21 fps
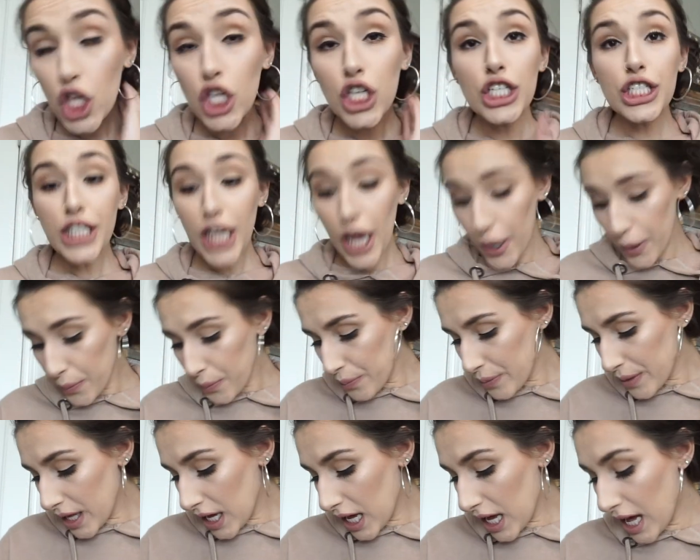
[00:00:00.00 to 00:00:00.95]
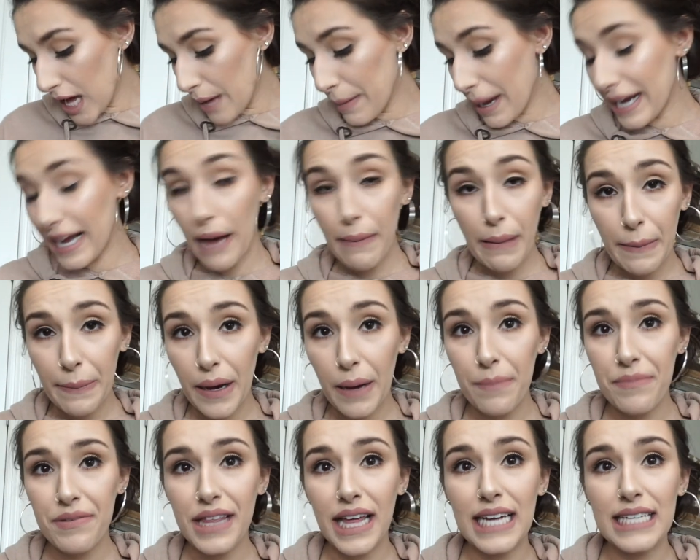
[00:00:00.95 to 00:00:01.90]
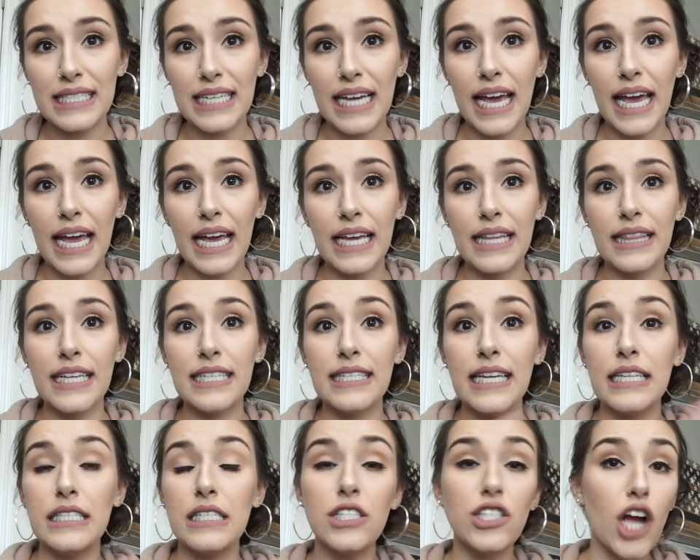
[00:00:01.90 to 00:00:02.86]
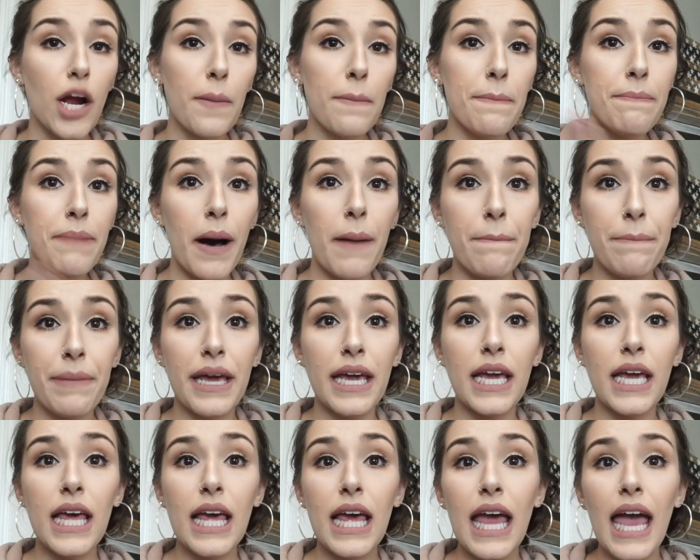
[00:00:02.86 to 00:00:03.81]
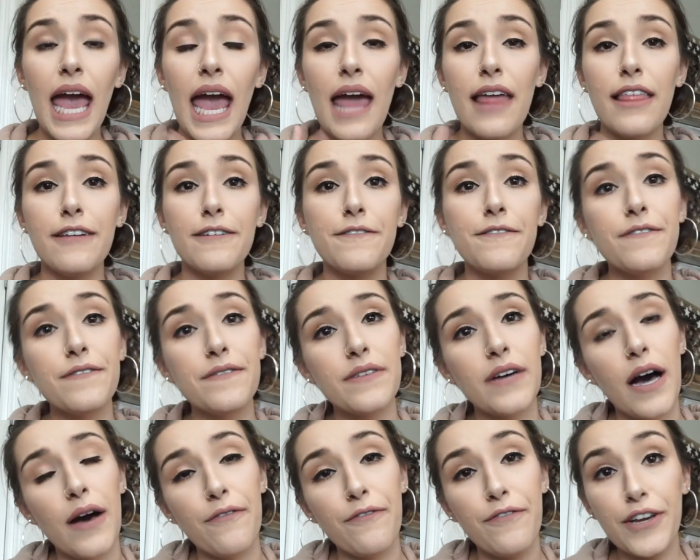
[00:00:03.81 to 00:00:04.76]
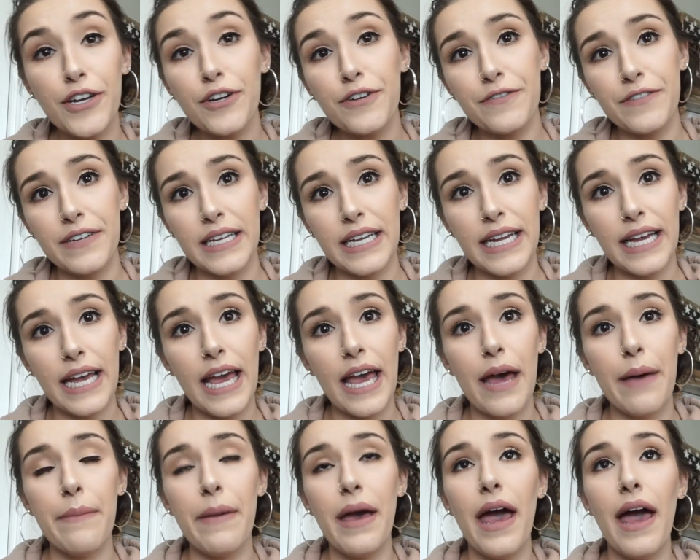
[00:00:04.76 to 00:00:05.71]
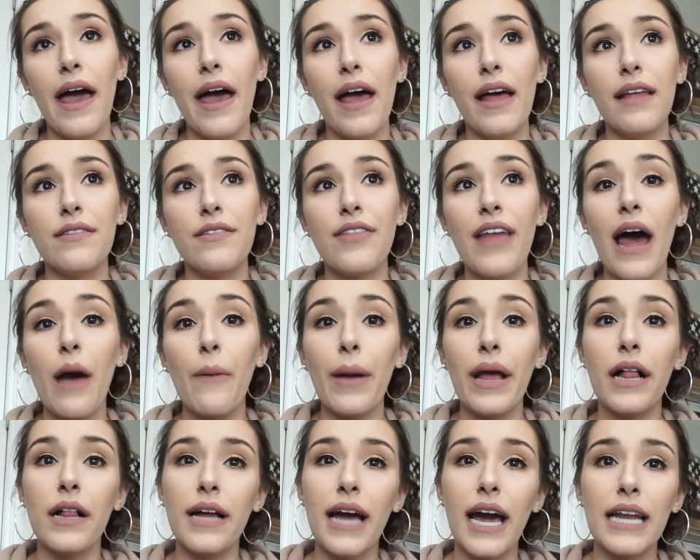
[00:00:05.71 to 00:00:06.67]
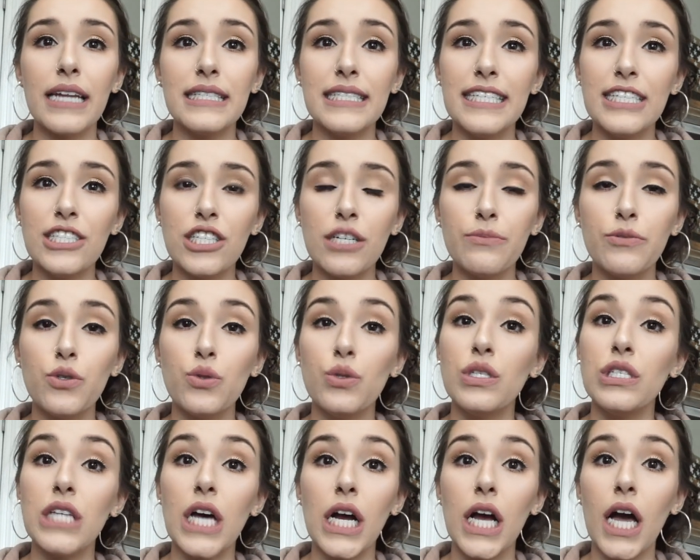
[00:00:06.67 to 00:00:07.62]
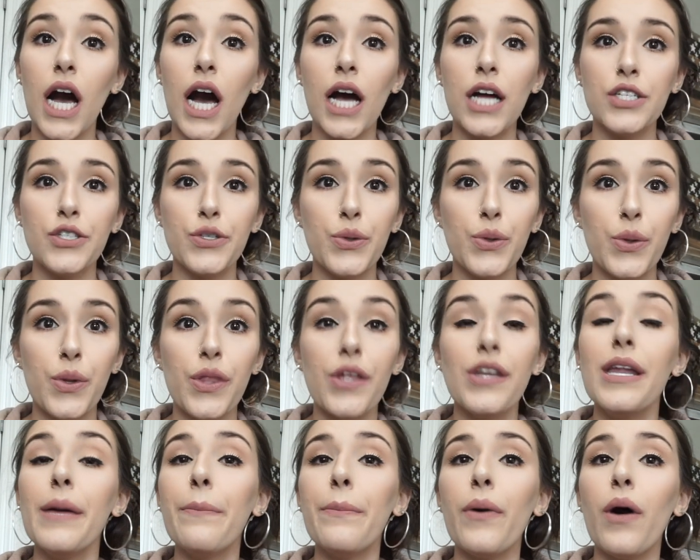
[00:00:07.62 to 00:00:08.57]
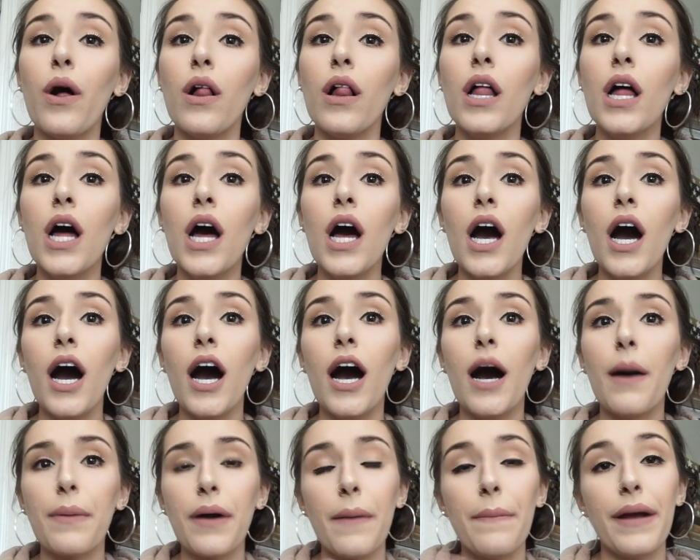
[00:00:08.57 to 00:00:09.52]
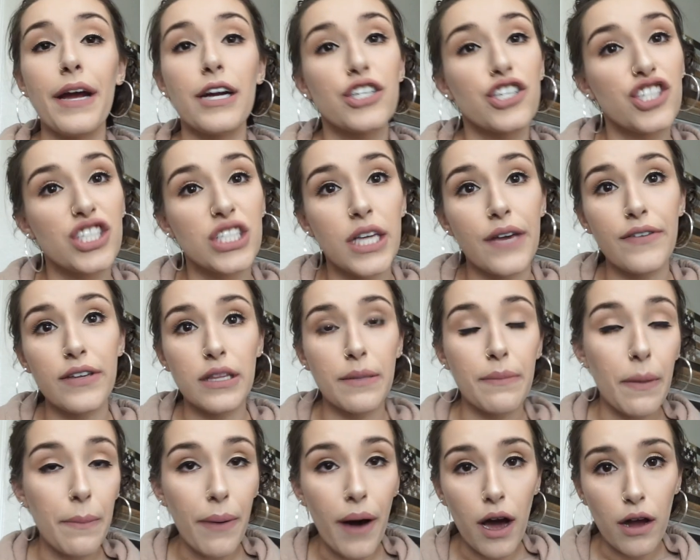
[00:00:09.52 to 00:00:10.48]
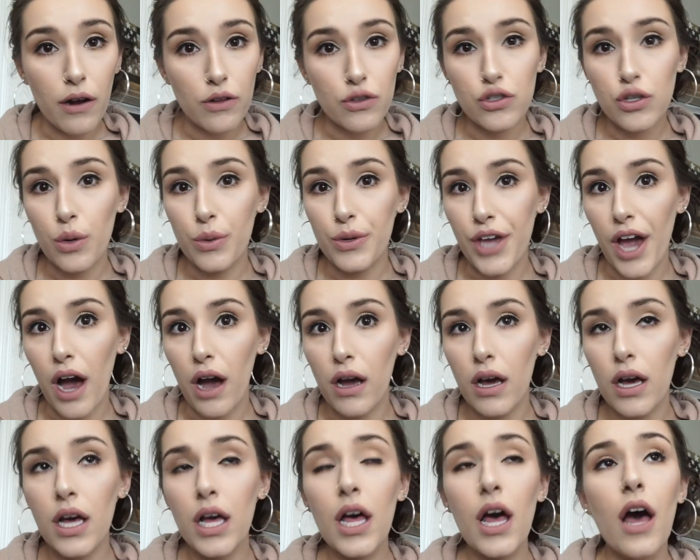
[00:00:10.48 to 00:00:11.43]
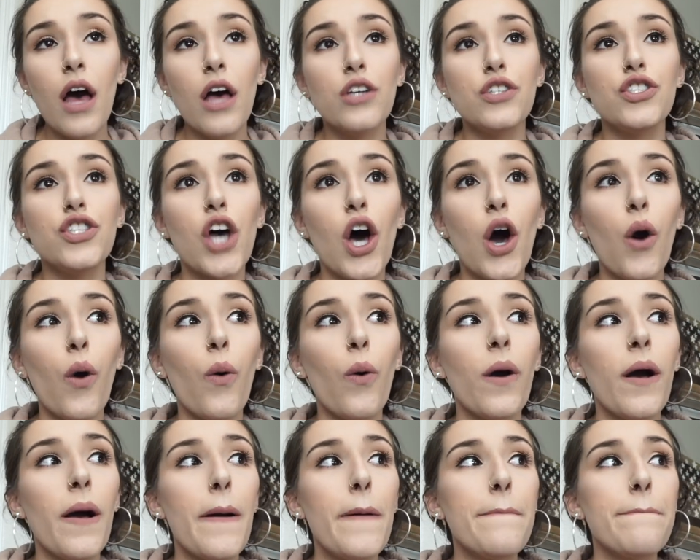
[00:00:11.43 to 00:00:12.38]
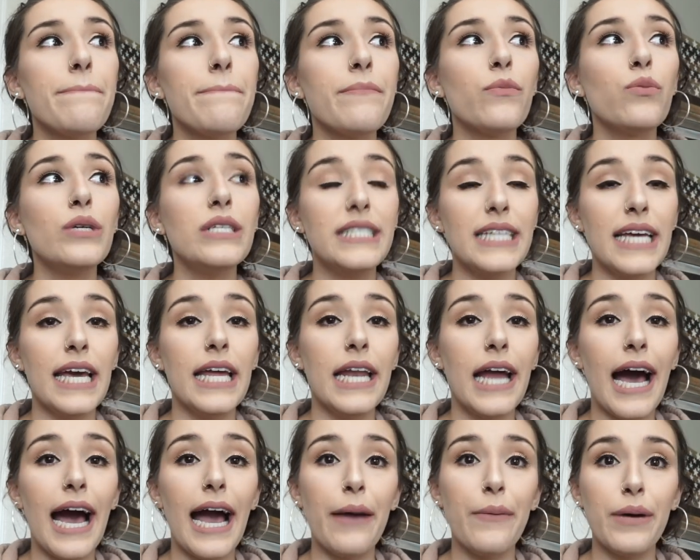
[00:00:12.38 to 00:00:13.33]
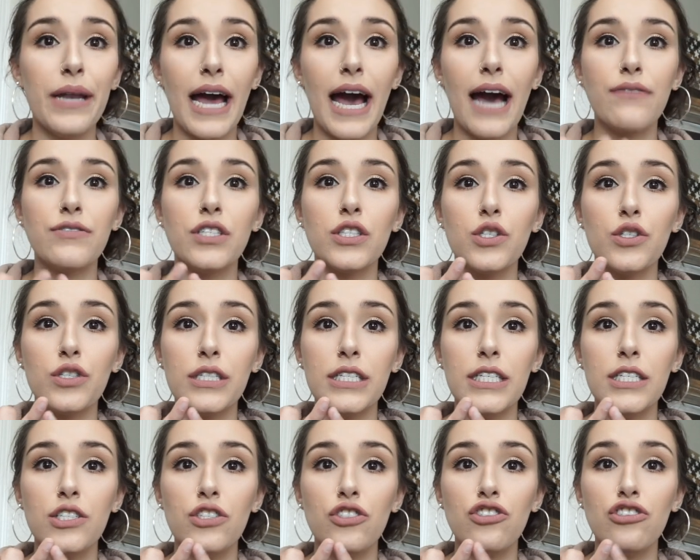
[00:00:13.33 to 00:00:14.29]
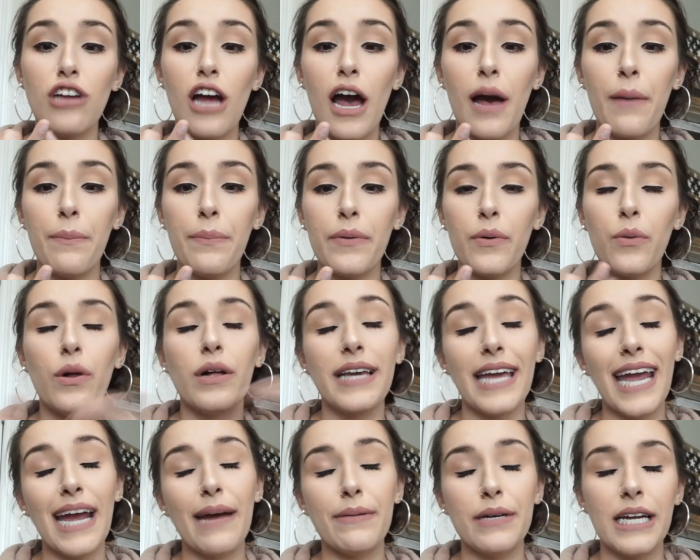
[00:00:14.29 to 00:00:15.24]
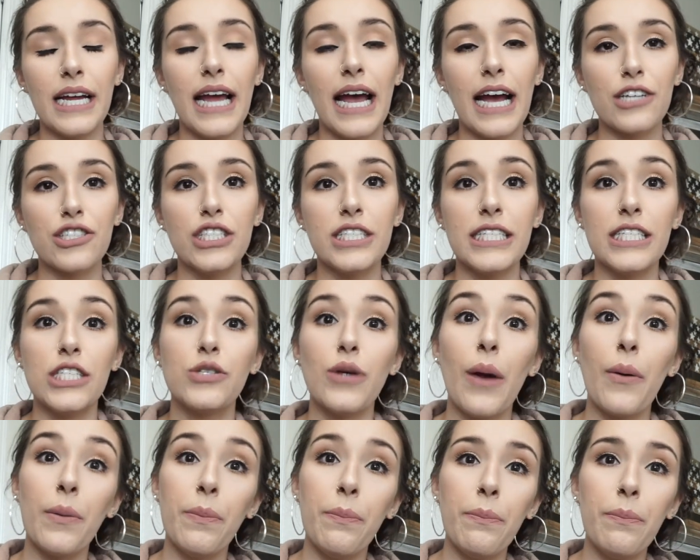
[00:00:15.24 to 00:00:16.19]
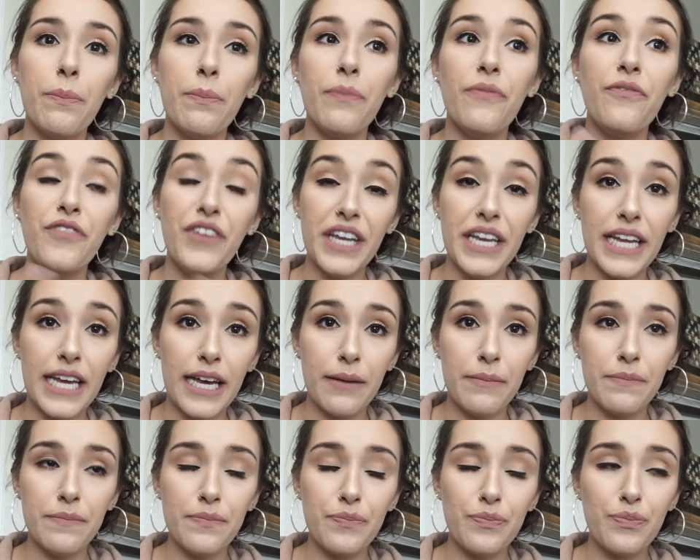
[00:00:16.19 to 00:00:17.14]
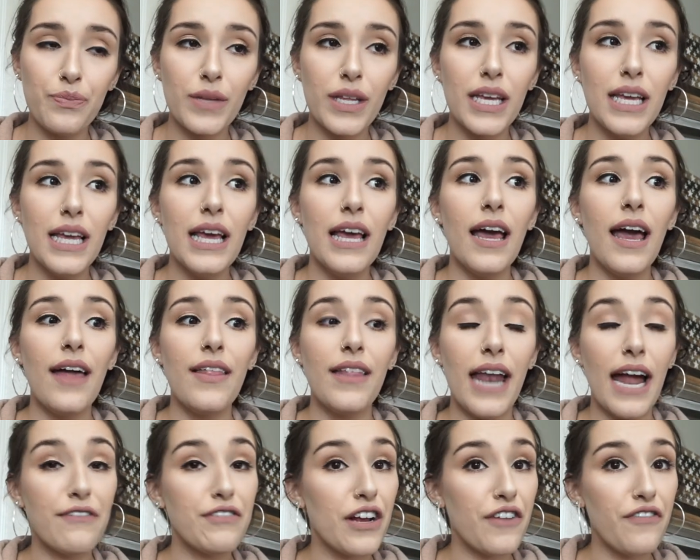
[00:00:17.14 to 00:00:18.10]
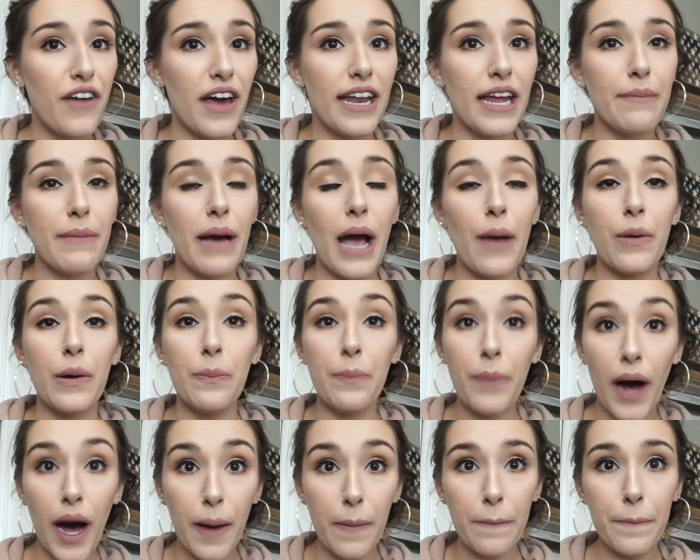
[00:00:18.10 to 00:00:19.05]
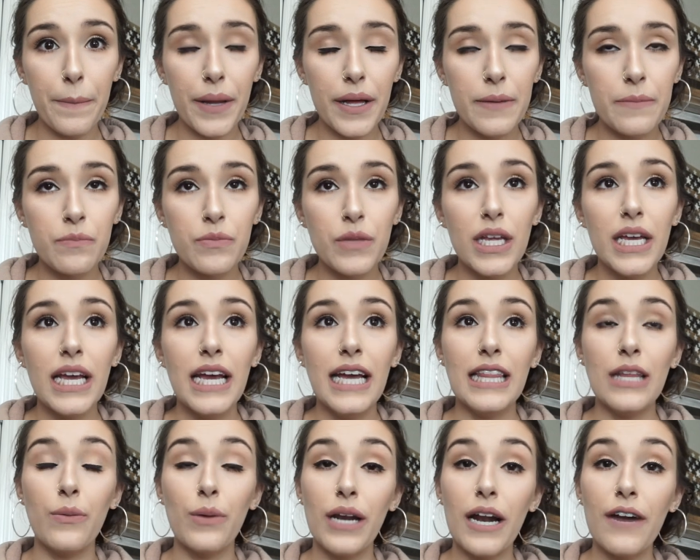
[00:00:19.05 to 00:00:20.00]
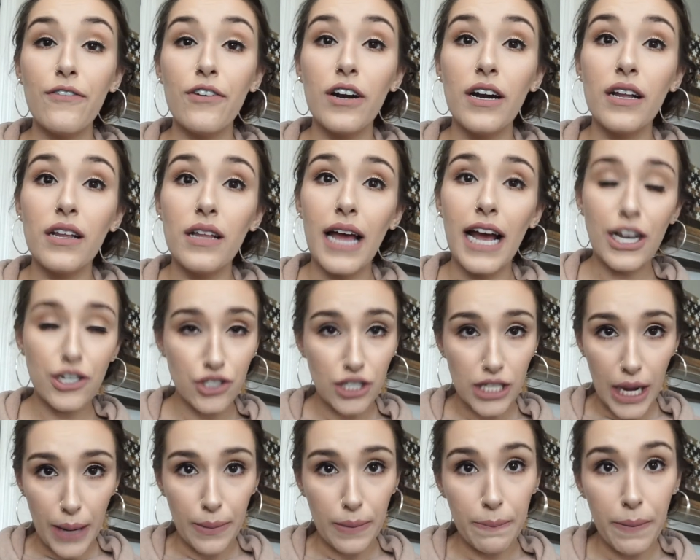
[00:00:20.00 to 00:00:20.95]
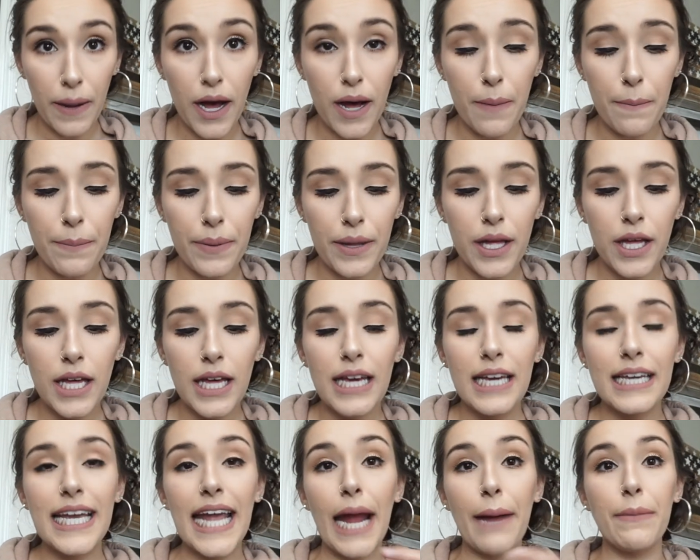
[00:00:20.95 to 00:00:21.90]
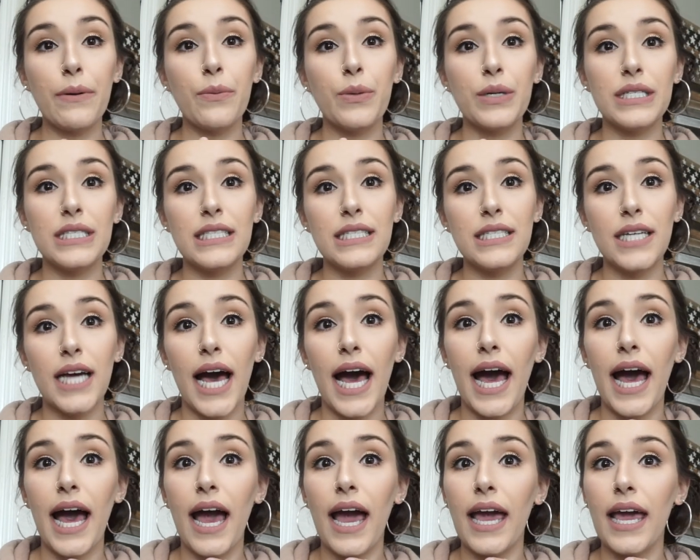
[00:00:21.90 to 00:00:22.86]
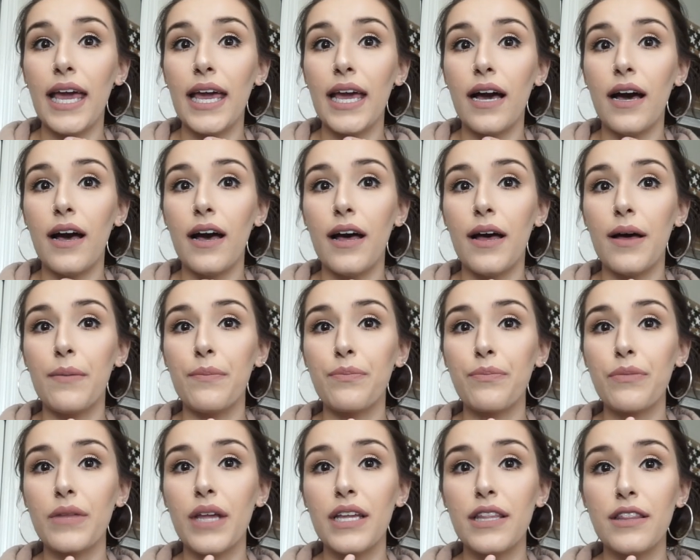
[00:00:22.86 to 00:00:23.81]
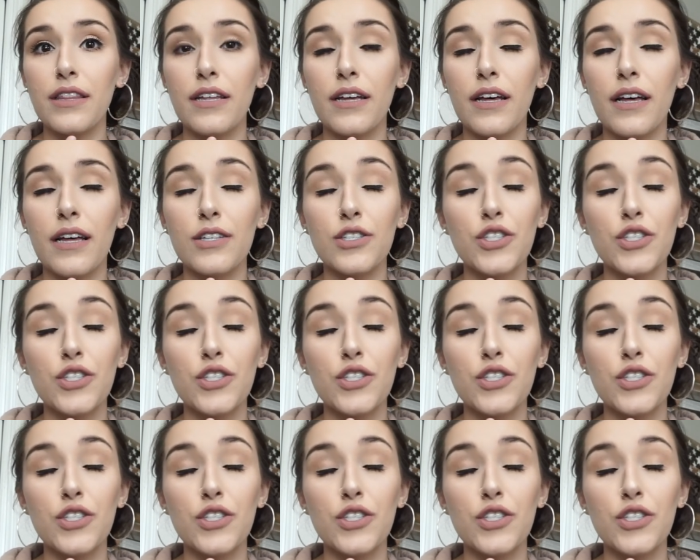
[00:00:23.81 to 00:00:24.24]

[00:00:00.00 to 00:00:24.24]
So um, I got my pump that day. They said start pumping and then uh, finger feeding him. And that way I'll kind of teach him to suck onto the nipple um, compared to just giving them a bottle so young. So we did. I would have to literally strap. Well, Cameron actually did it. So I would feed him. And then after I fed him, I would pump. And then whatever extra I would pump, Cameron would tie um, the